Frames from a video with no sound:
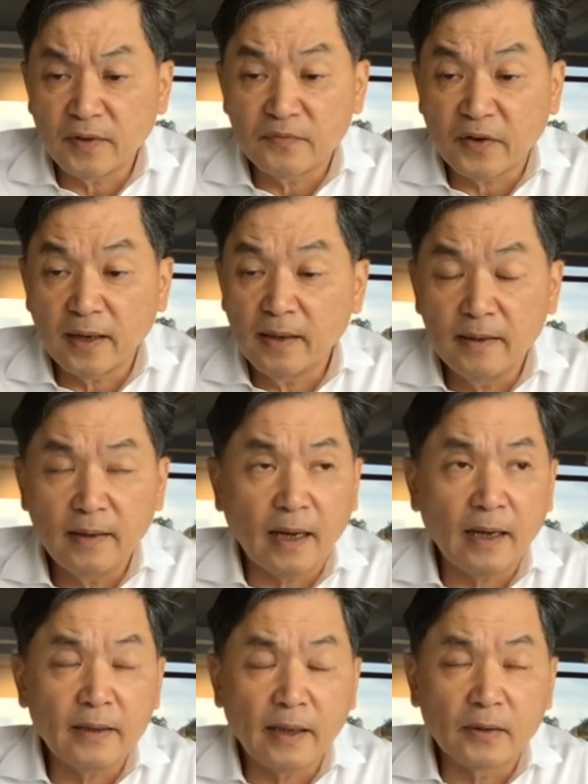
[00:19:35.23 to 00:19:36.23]
frankly,
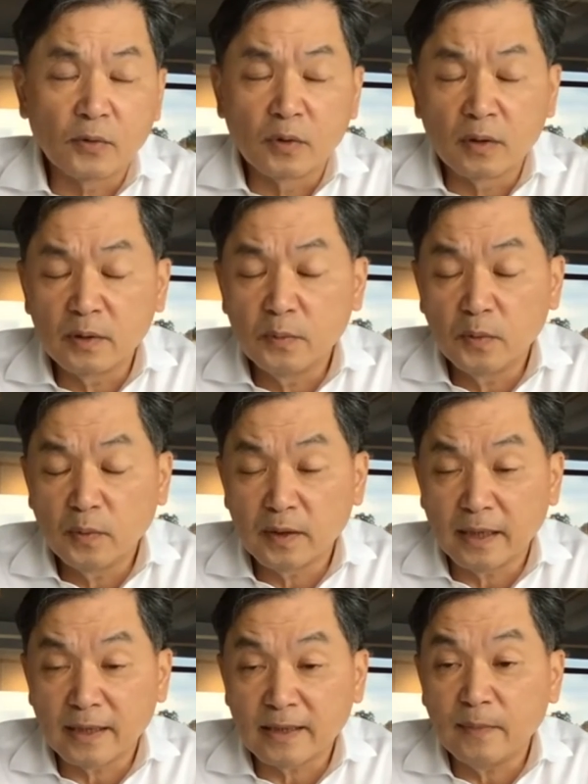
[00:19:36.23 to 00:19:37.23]
I do not even want
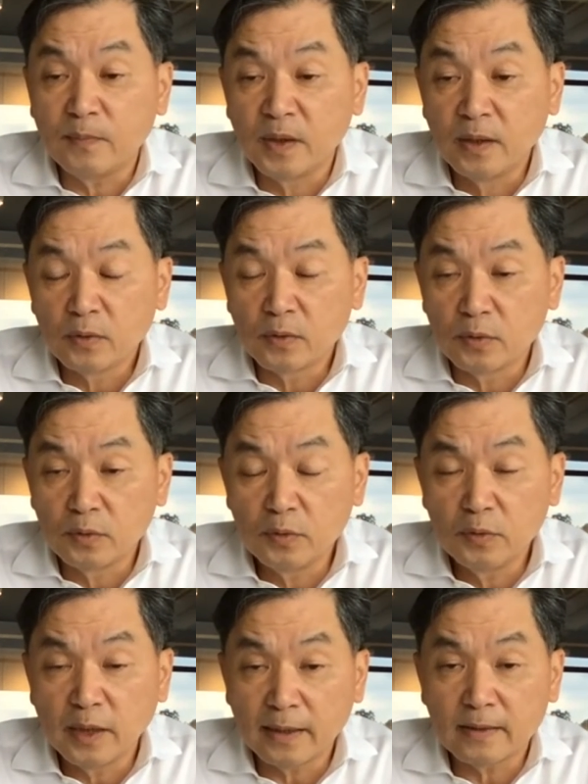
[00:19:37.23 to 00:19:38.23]
to attempt to
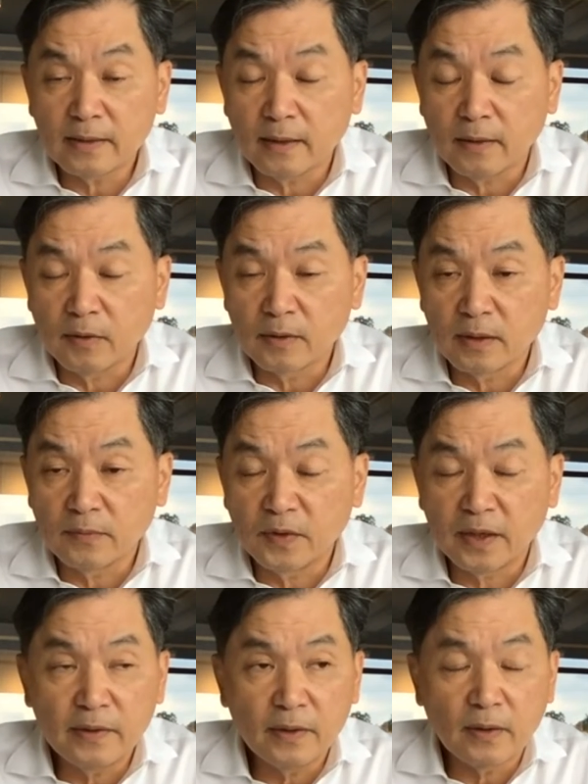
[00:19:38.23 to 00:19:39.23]
do that on a
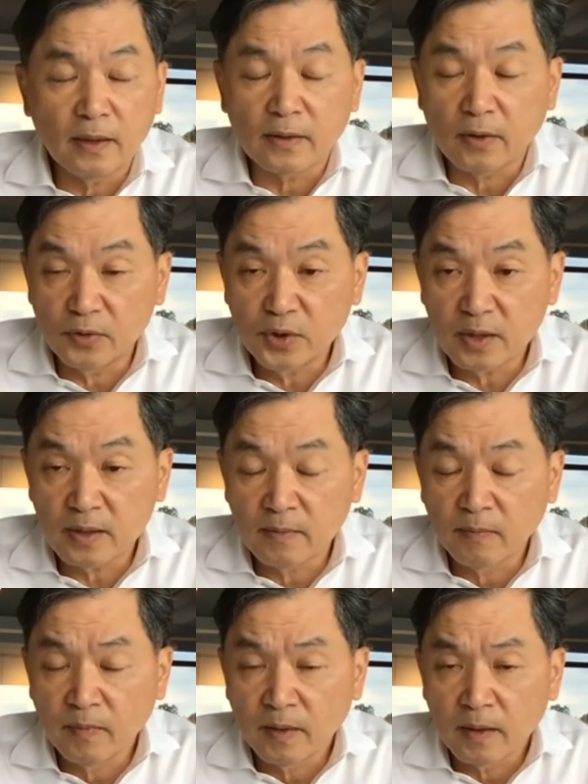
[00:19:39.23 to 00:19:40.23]
very conscious
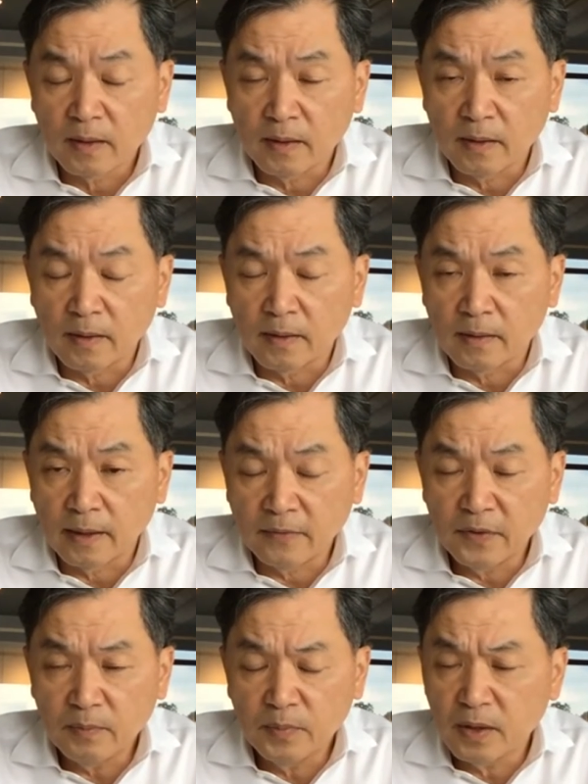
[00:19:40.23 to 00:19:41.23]

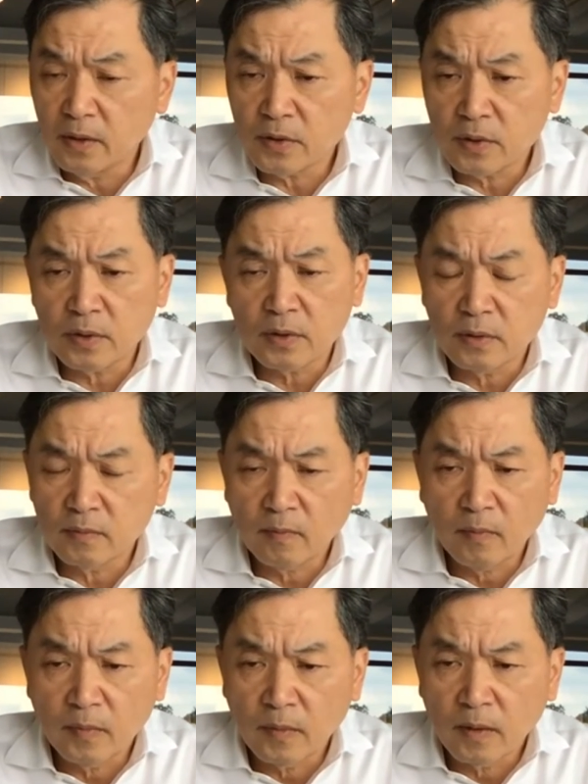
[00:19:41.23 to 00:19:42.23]
level,
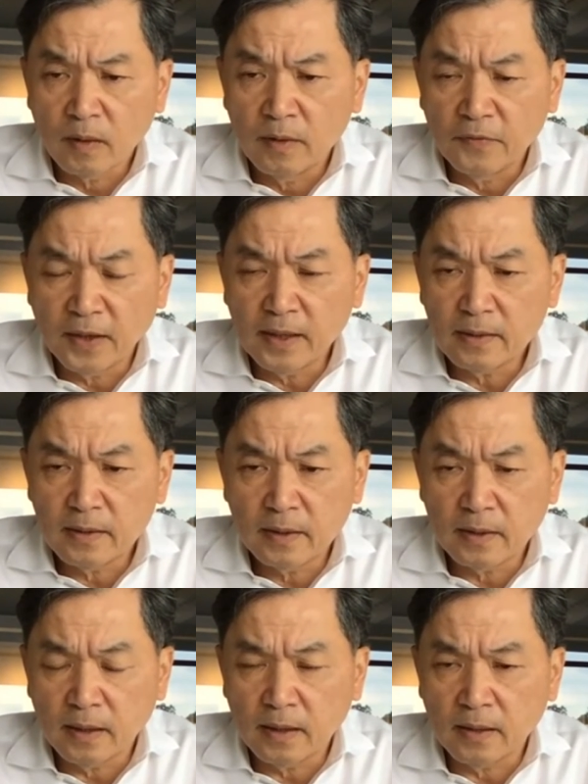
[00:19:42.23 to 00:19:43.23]
because you find that,
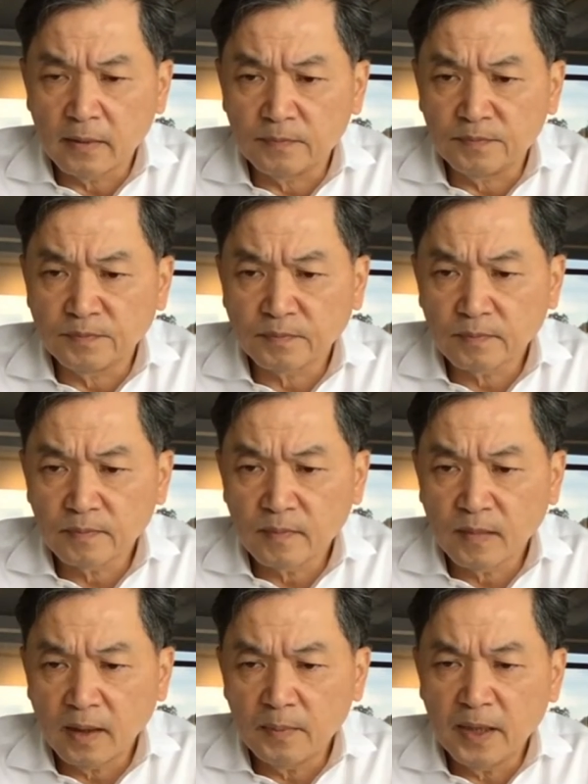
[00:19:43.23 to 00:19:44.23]

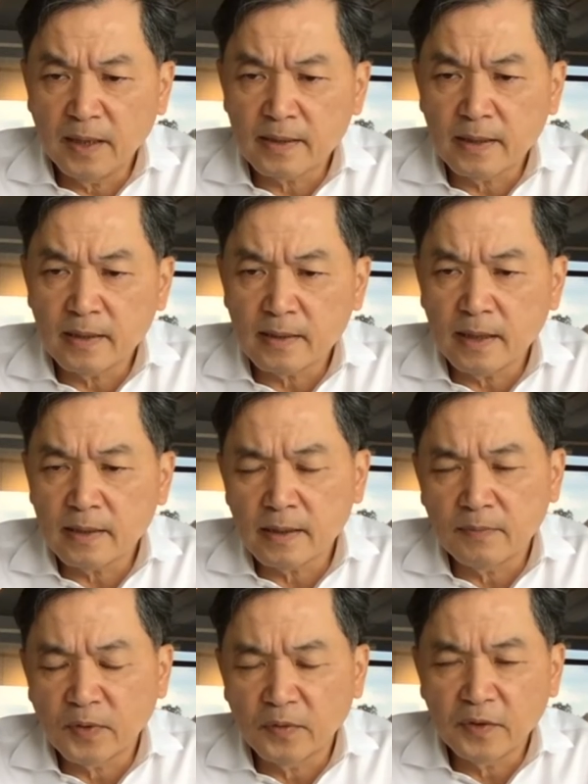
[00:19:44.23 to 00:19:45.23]
I mean, as
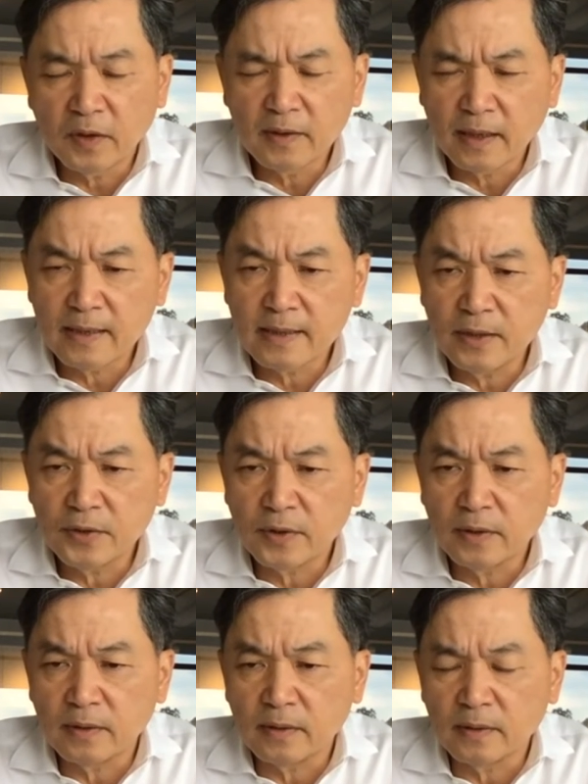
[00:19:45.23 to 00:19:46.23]
a profit
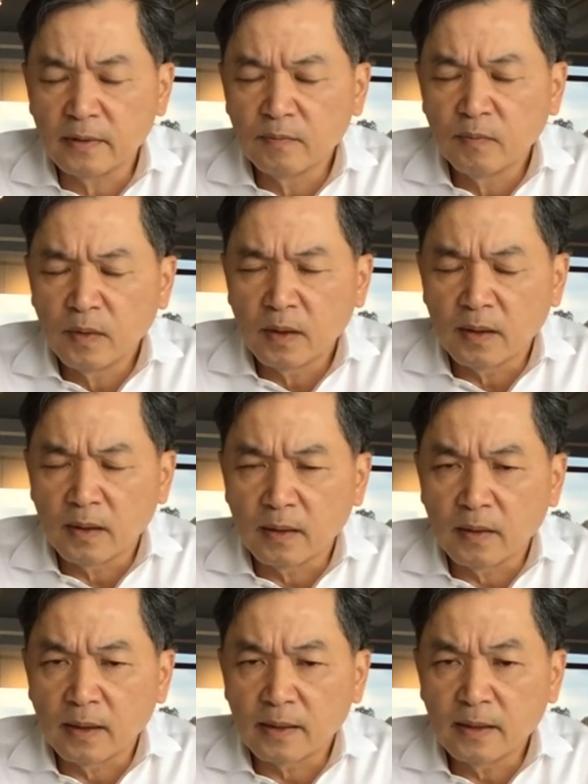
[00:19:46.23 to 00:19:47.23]
organization,
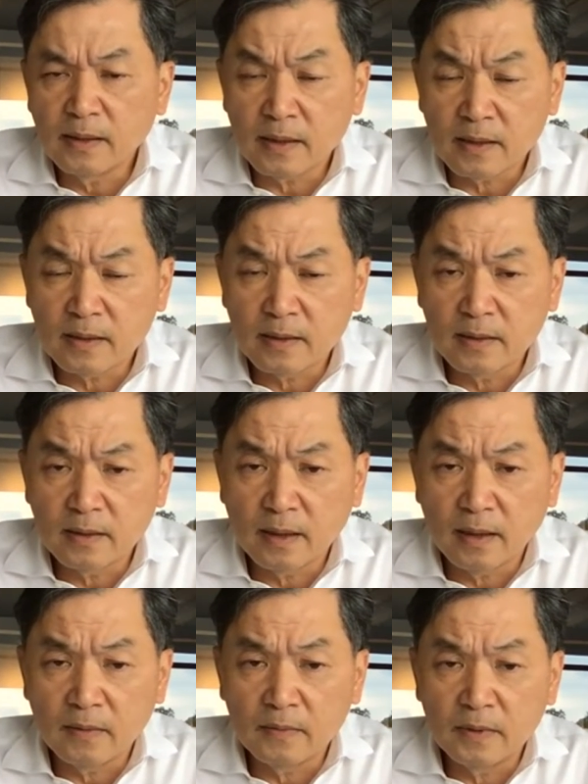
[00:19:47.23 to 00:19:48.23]
I think
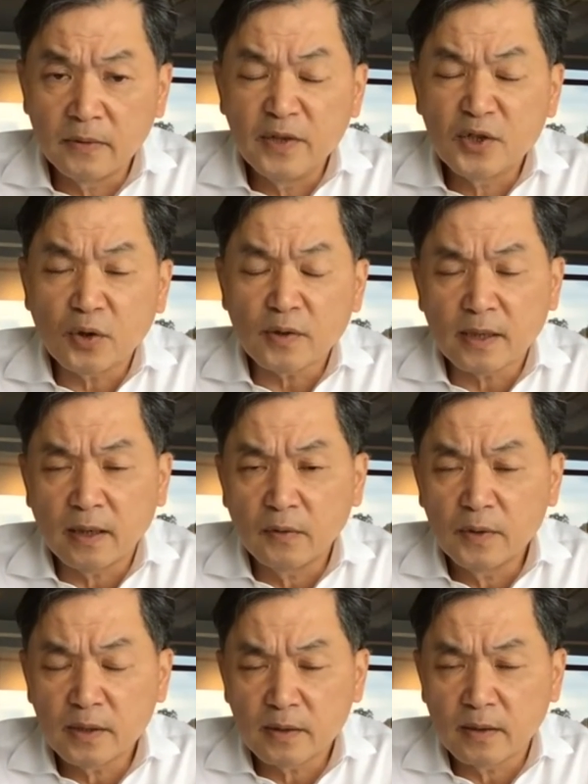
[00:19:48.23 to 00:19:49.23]
the resources are
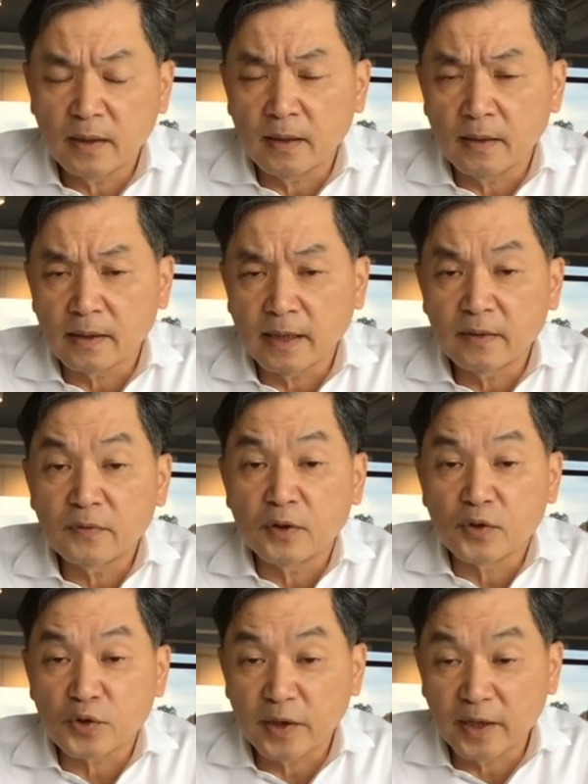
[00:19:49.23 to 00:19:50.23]
always kind of
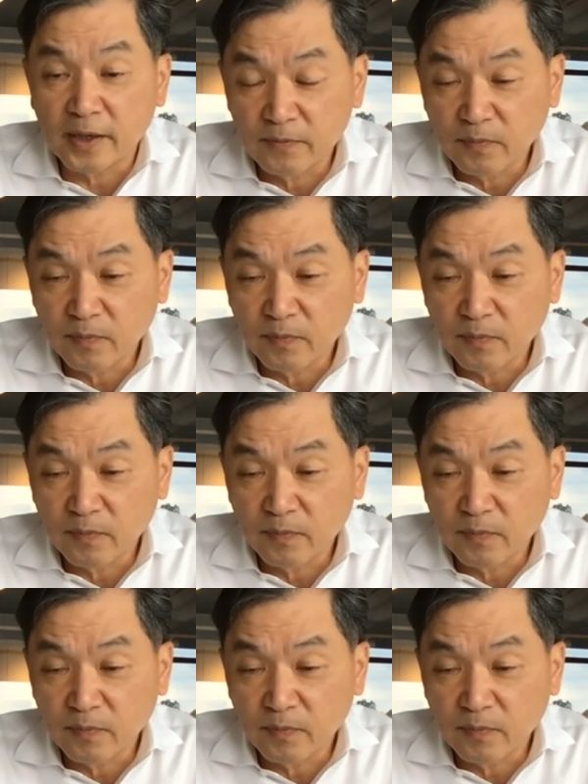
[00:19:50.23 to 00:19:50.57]
constrained.